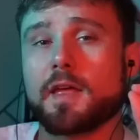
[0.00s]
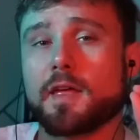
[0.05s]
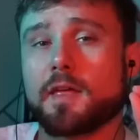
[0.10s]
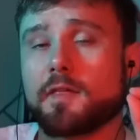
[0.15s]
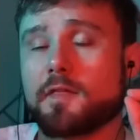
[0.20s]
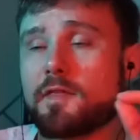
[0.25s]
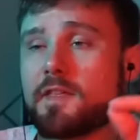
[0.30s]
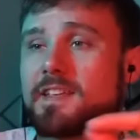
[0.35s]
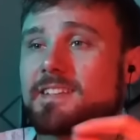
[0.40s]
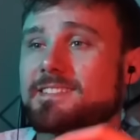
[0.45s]

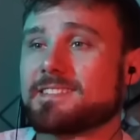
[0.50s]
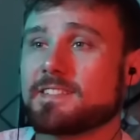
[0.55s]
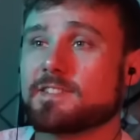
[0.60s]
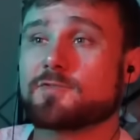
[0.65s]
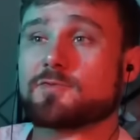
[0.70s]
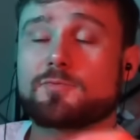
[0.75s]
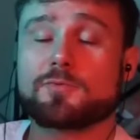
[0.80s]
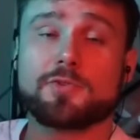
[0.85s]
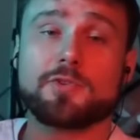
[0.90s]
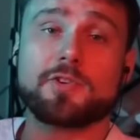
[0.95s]
This is
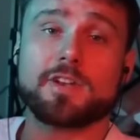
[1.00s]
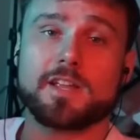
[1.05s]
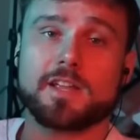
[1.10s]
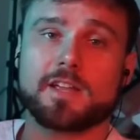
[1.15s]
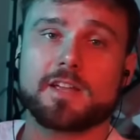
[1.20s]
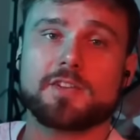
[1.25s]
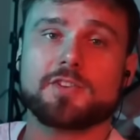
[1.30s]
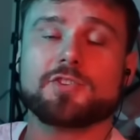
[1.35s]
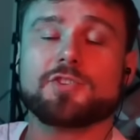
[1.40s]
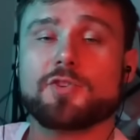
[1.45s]

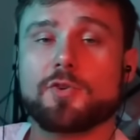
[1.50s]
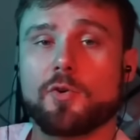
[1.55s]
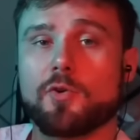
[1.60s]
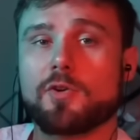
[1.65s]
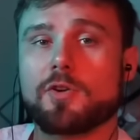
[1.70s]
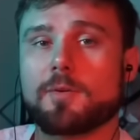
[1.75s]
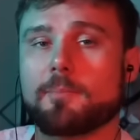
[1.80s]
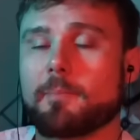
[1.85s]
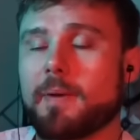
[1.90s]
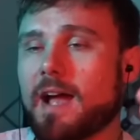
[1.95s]
ruining
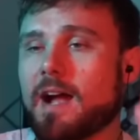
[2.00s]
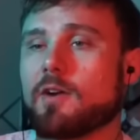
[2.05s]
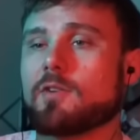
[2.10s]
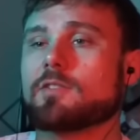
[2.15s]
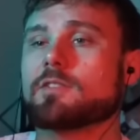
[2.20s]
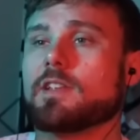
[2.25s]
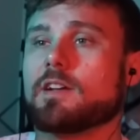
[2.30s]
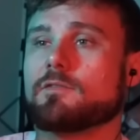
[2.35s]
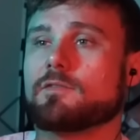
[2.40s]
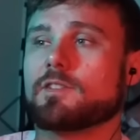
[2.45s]
your power
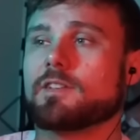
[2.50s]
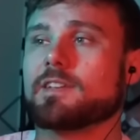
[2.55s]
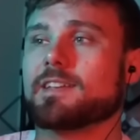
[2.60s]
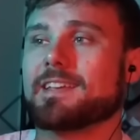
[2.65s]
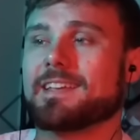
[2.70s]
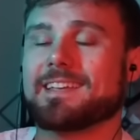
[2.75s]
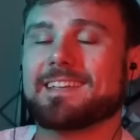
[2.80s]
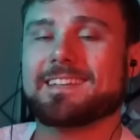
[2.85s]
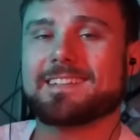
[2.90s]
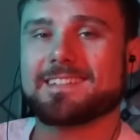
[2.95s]
leveling
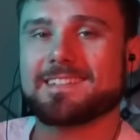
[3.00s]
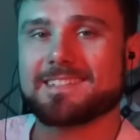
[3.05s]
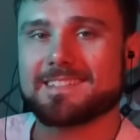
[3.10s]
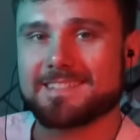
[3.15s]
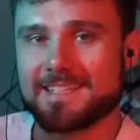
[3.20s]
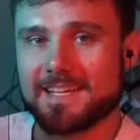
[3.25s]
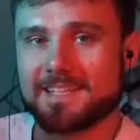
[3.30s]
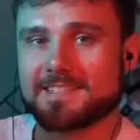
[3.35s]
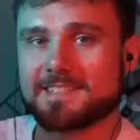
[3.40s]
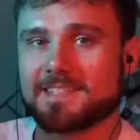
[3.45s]
in
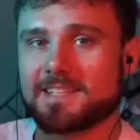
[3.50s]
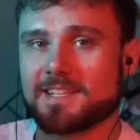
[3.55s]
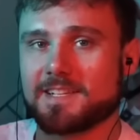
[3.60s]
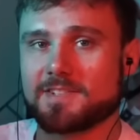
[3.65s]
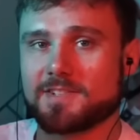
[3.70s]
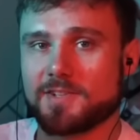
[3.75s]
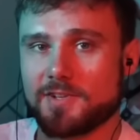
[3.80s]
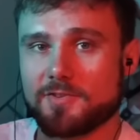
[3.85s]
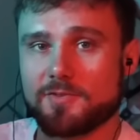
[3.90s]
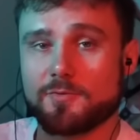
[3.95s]
Destiny
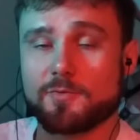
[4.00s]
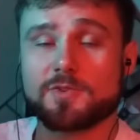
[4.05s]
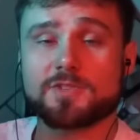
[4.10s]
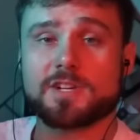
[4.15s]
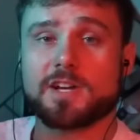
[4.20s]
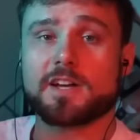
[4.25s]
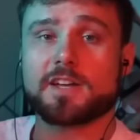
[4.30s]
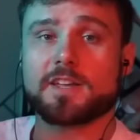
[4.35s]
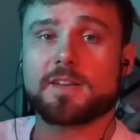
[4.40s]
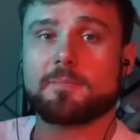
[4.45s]
2. We're
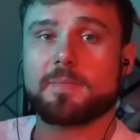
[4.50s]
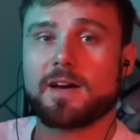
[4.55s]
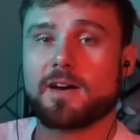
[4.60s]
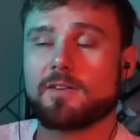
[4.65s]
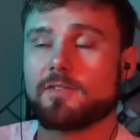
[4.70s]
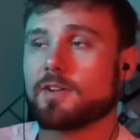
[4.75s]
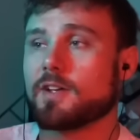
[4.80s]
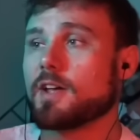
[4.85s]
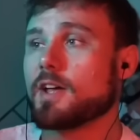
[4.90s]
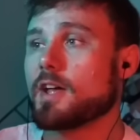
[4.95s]
talking
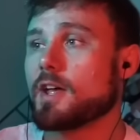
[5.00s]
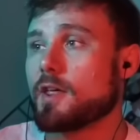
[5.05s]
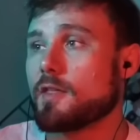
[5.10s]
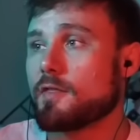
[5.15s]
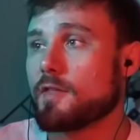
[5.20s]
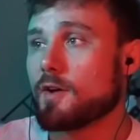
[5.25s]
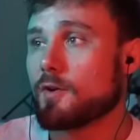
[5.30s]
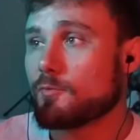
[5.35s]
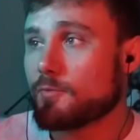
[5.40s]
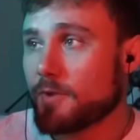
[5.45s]
about
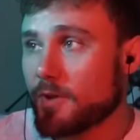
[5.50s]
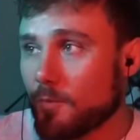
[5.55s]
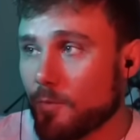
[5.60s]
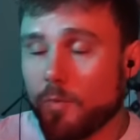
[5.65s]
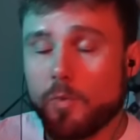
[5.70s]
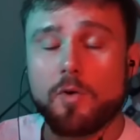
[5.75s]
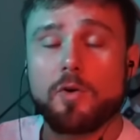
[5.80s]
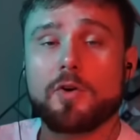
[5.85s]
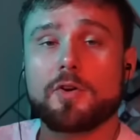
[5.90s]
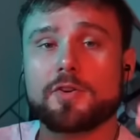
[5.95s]
the
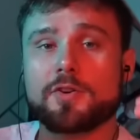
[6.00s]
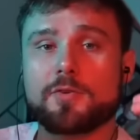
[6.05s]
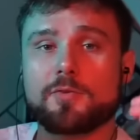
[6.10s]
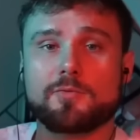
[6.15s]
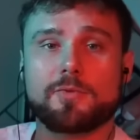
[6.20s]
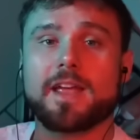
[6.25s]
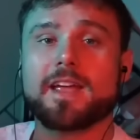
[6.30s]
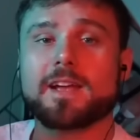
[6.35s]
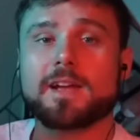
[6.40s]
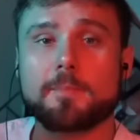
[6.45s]
reward
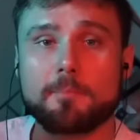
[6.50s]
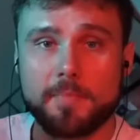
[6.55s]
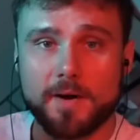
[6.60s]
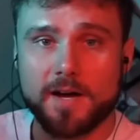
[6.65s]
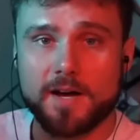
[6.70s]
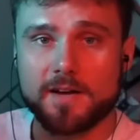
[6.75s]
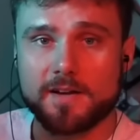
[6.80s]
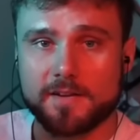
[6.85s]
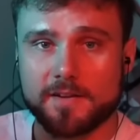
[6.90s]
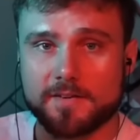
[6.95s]
rank
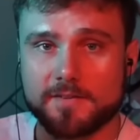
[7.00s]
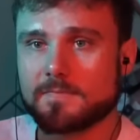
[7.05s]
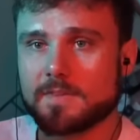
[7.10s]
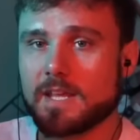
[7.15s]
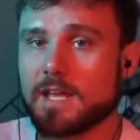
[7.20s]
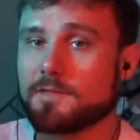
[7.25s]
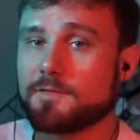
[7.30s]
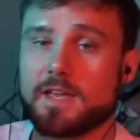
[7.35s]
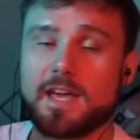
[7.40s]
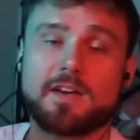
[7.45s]
bug.
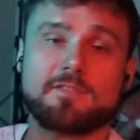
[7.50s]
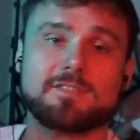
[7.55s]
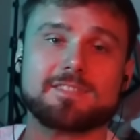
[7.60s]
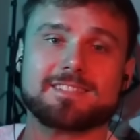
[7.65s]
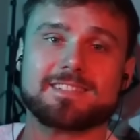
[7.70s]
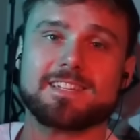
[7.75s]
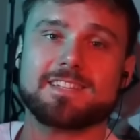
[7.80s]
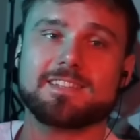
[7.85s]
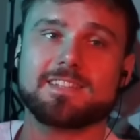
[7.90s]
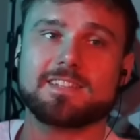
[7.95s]
If you haven't
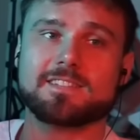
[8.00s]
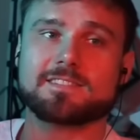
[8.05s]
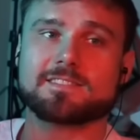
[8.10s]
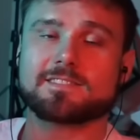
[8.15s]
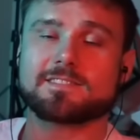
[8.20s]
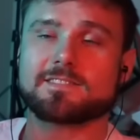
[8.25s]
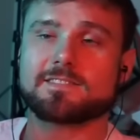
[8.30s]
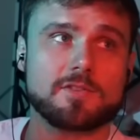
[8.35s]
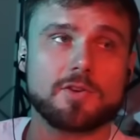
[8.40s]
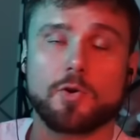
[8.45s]
seen
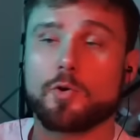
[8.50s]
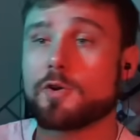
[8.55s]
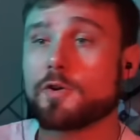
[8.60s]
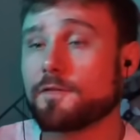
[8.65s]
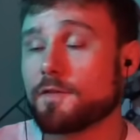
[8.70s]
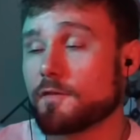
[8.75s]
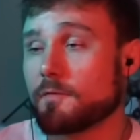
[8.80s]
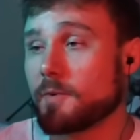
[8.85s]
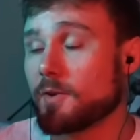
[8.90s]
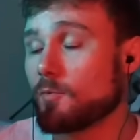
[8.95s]
this, or if
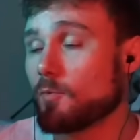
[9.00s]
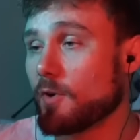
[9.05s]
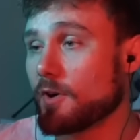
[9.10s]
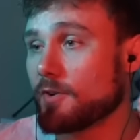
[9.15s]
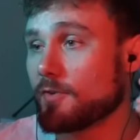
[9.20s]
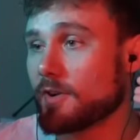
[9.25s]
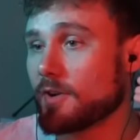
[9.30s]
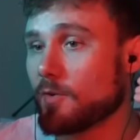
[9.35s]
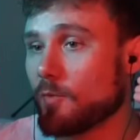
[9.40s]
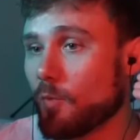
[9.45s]
you've been
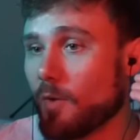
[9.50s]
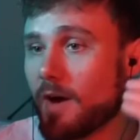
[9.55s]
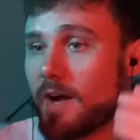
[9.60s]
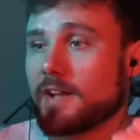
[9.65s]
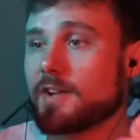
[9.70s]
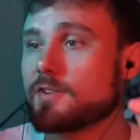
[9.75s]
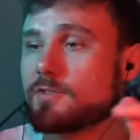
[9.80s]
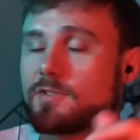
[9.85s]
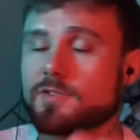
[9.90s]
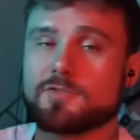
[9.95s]
wondering why
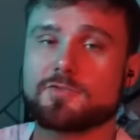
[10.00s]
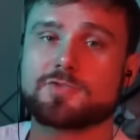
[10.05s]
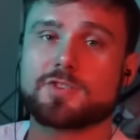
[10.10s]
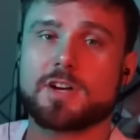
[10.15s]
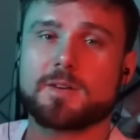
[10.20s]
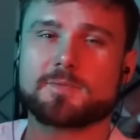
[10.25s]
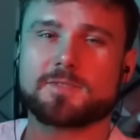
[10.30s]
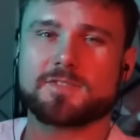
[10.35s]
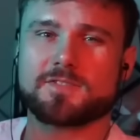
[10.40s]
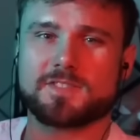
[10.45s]
your loot
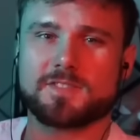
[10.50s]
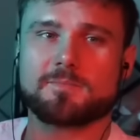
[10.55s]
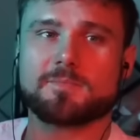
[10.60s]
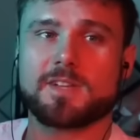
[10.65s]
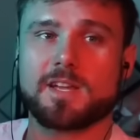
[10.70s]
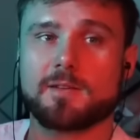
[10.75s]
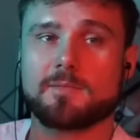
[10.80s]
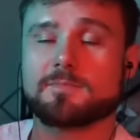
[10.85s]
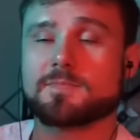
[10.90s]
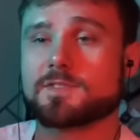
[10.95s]
drops are
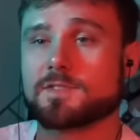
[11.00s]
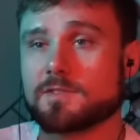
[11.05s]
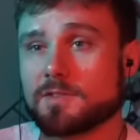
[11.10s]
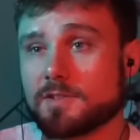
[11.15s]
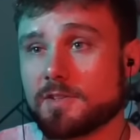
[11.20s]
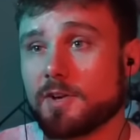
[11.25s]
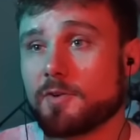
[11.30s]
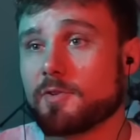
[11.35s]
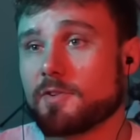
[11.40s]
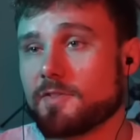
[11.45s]
sometimes
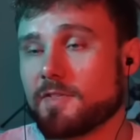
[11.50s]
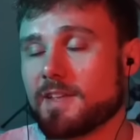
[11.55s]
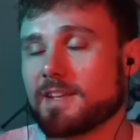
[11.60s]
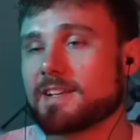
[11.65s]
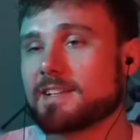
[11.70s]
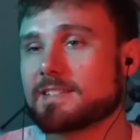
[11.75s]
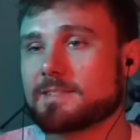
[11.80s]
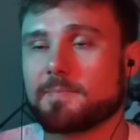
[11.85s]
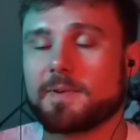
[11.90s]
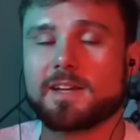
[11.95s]
lower than
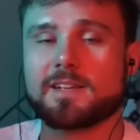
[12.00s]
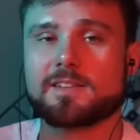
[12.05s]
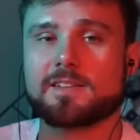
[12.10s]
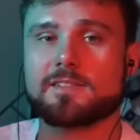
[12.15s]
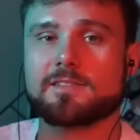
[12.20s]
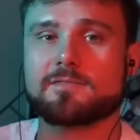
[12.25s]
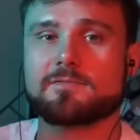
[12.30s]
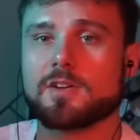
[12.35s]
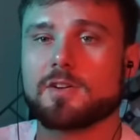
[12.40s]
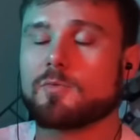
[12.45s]

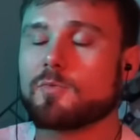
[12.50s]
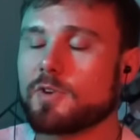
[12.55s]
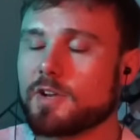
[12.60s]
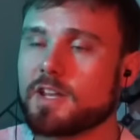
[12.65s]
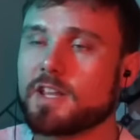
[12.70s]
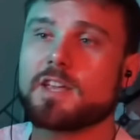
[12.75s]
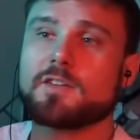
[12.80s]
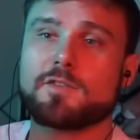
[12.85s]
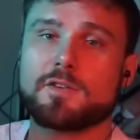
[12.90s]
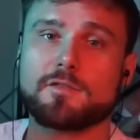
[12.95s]
expected, we're going to
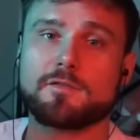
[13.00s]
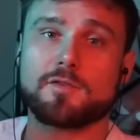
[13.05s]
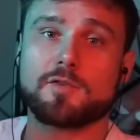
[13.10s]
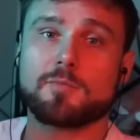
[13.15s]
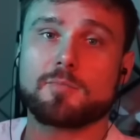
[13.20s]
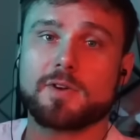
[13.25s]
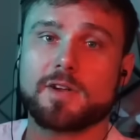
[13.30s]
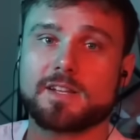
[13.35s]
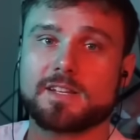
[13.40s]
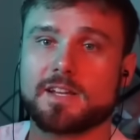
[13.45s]
give you a full
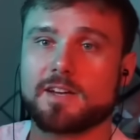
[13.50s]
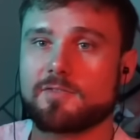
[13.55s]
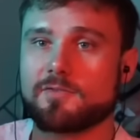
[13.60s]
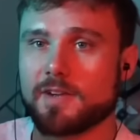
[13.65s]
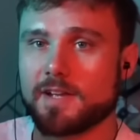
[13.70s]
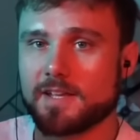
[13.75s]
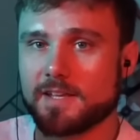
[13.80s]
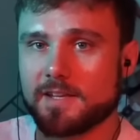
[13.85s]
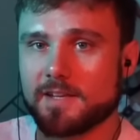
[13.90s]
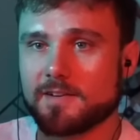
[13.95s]
breakdown
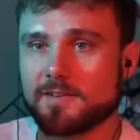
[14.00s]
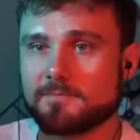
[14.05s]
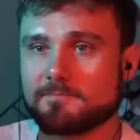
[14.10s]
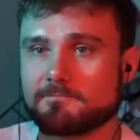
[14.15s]
right here.